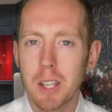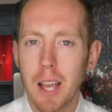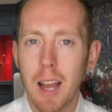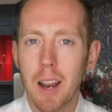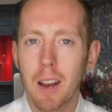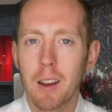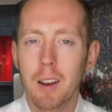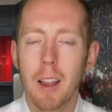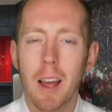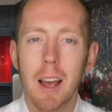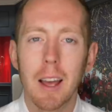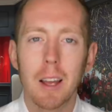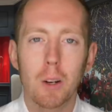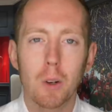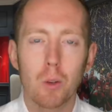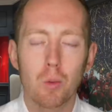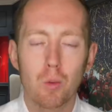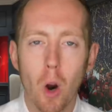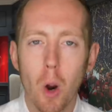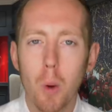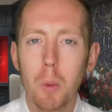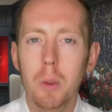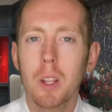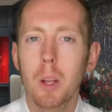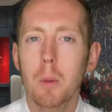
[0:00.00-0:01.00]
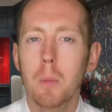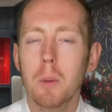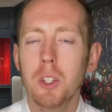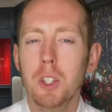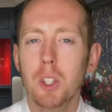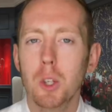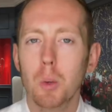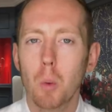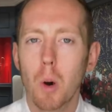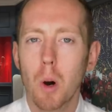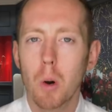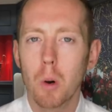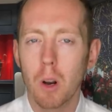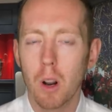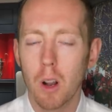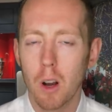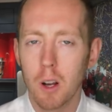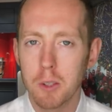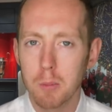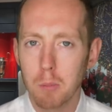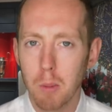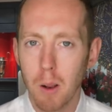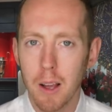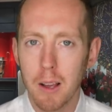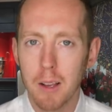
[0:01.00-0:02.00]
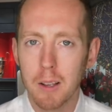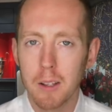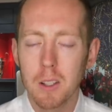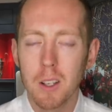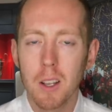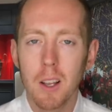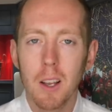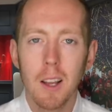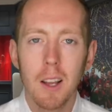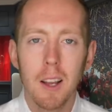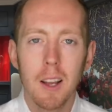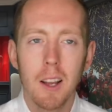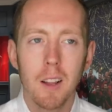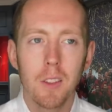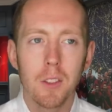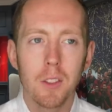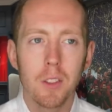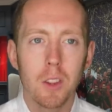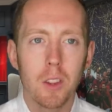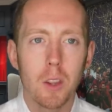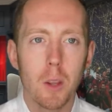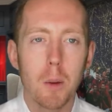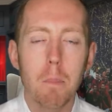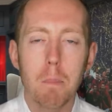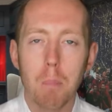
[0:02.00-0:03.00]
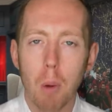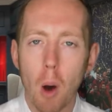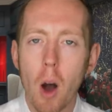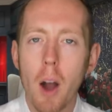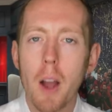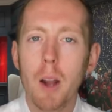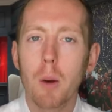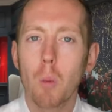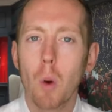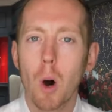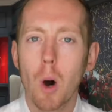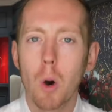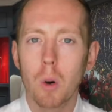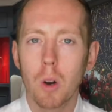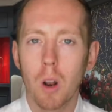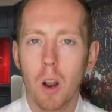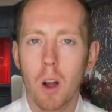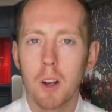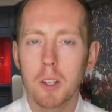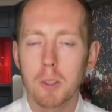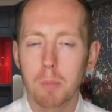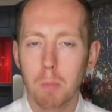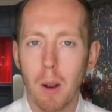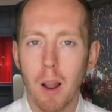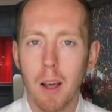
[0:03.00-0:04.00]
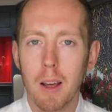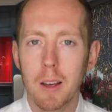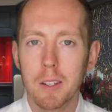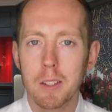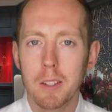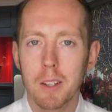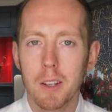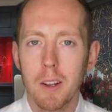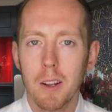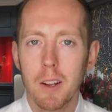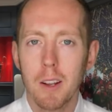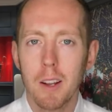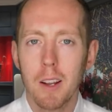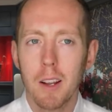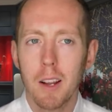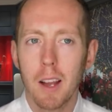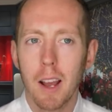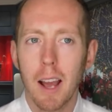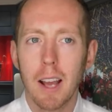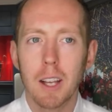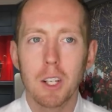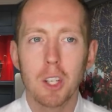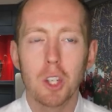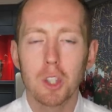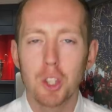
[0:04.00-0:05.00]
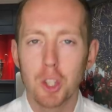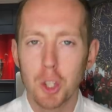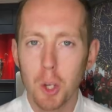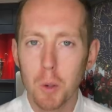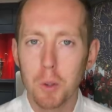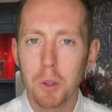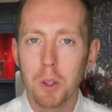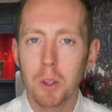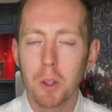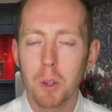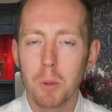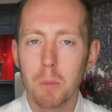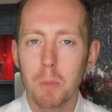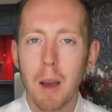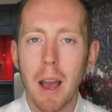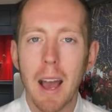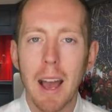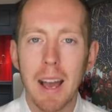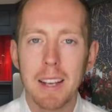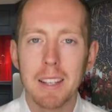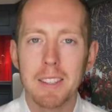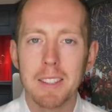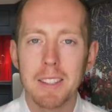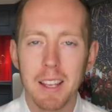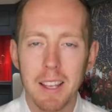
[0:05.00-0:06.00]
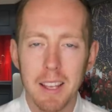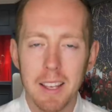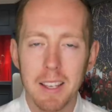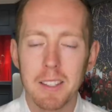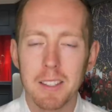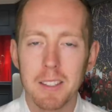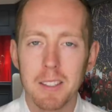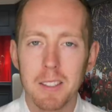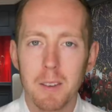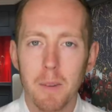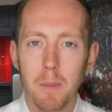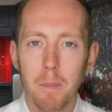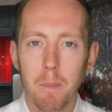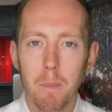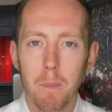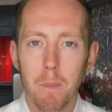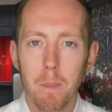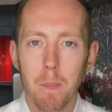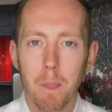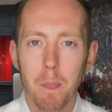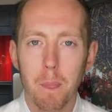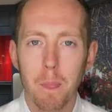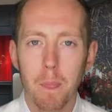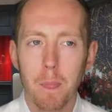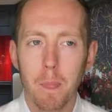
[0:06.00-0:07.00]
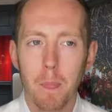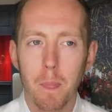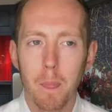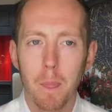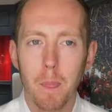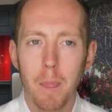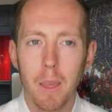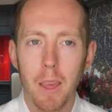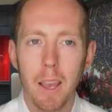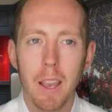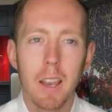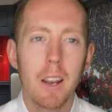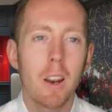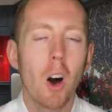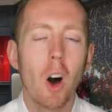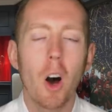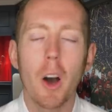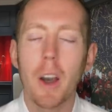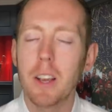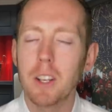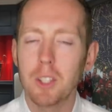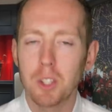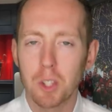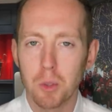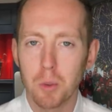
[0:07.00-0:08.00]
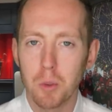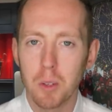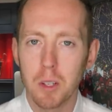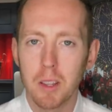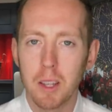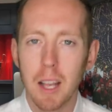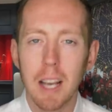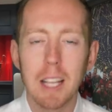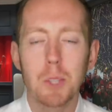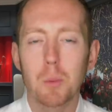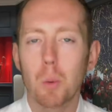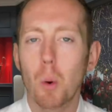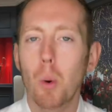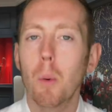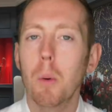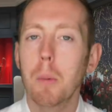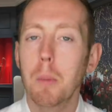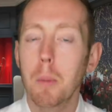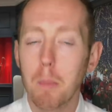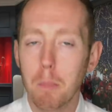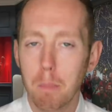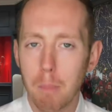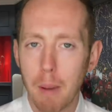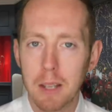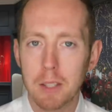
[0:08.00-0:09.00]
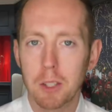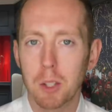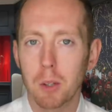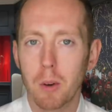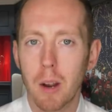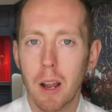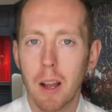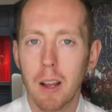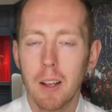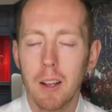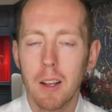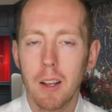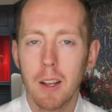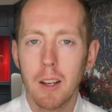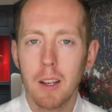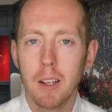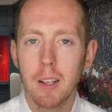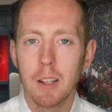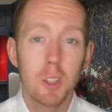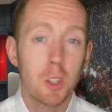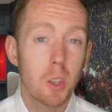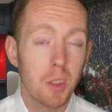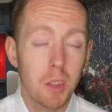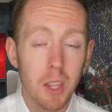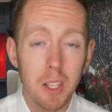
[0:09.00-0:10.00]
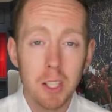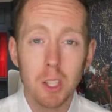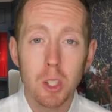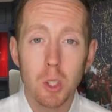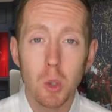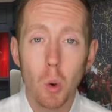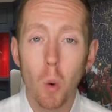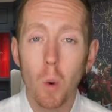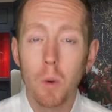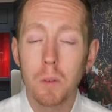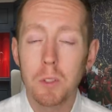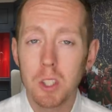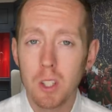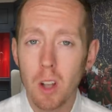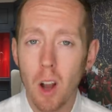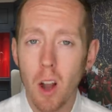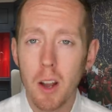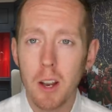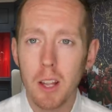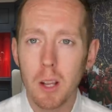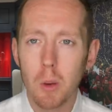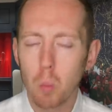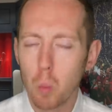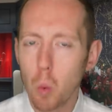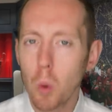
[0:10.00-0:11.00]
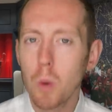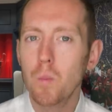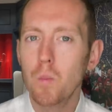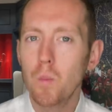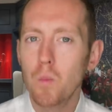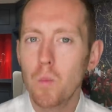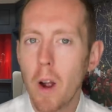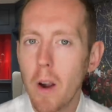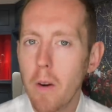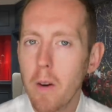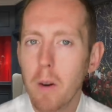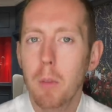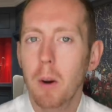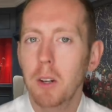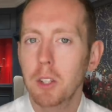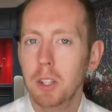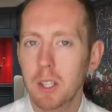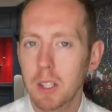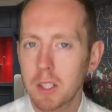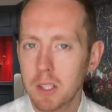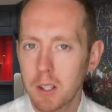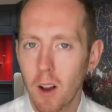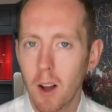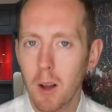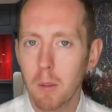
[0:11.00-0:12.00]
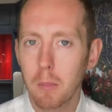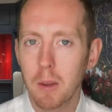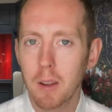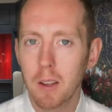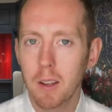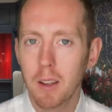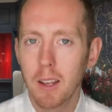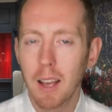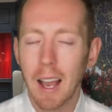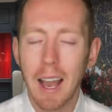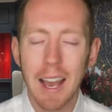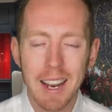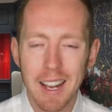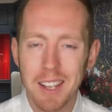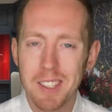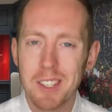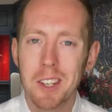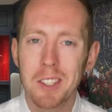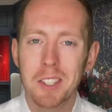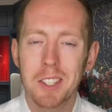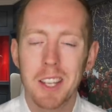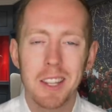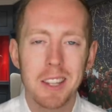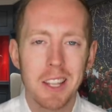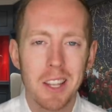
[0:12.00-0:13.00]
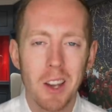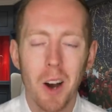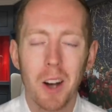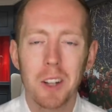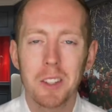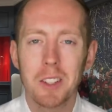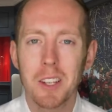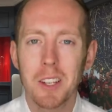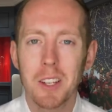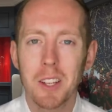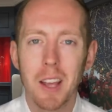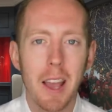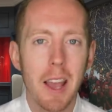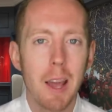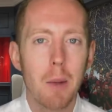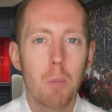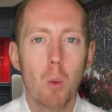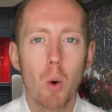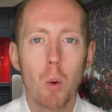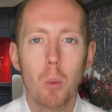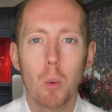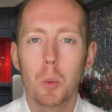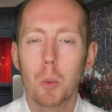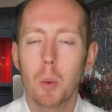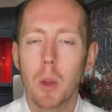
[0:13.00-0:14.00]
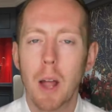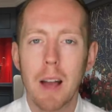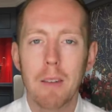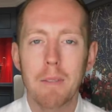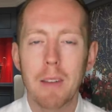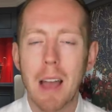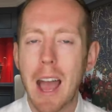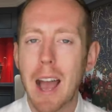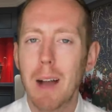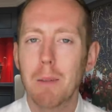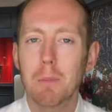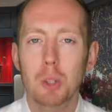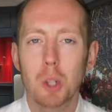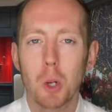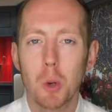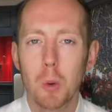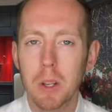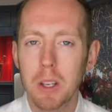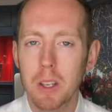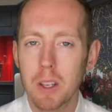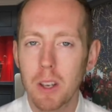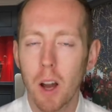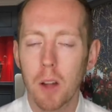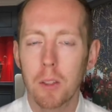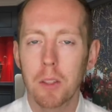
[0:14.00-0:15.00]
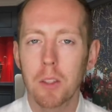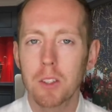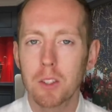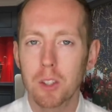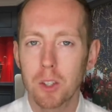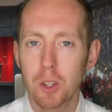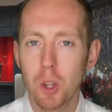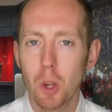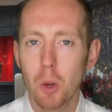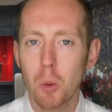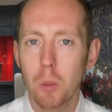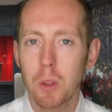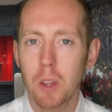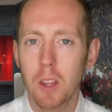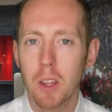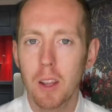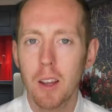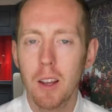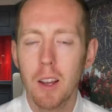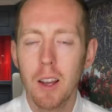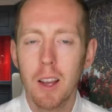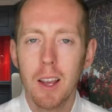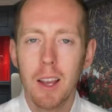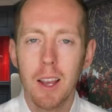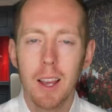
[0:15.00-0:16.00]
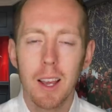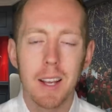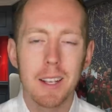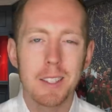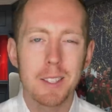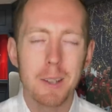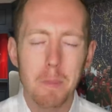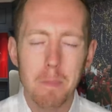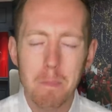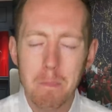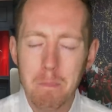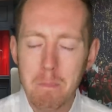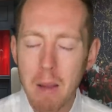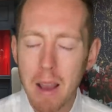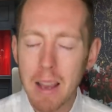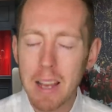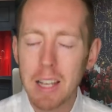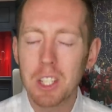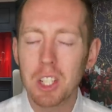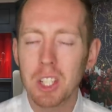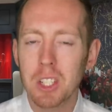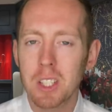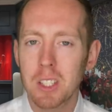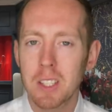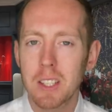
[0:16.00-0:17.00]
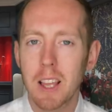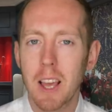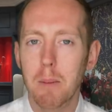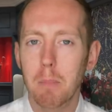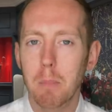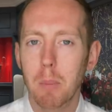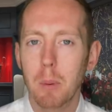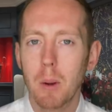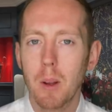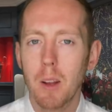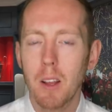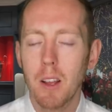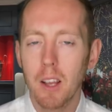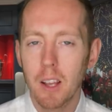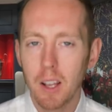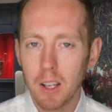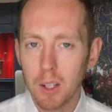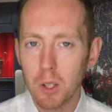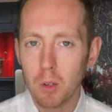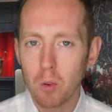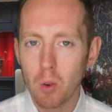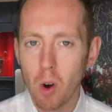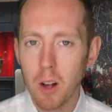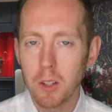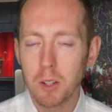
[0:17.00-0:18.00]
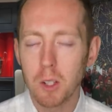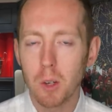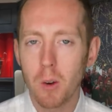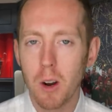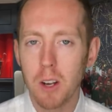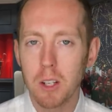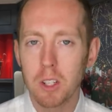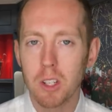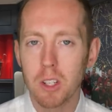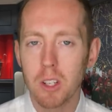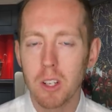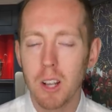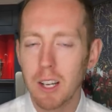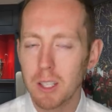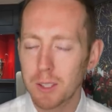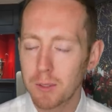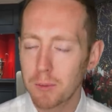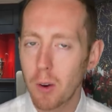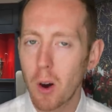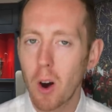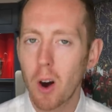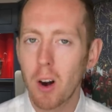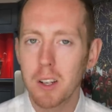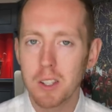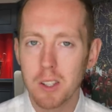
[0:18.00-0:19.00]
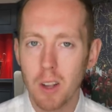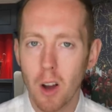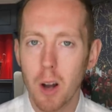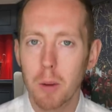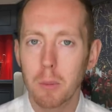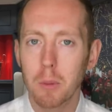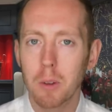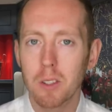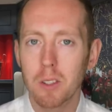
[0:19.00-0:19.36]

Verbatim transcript: talent and growing them into world-class players than buying world-class players and just using them as is. In our history, that's what we've been better at. So this sort of signing would very much excite me. And as I said, the idea that Ed Woodward would have absolutely nothing to do with it is a major step in the right direction as far as I'm